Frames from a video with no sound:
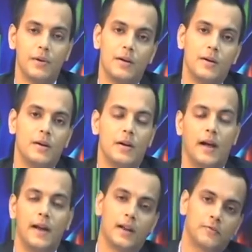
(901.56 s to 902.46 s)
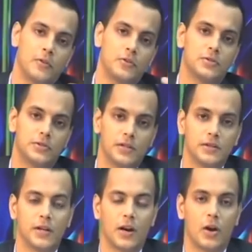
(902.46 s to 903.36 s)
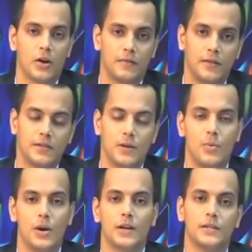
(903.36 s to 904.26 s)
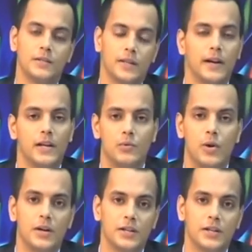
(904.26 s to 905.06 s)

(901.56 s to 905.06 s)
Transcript: that one can achieve in a particular turbine configuration.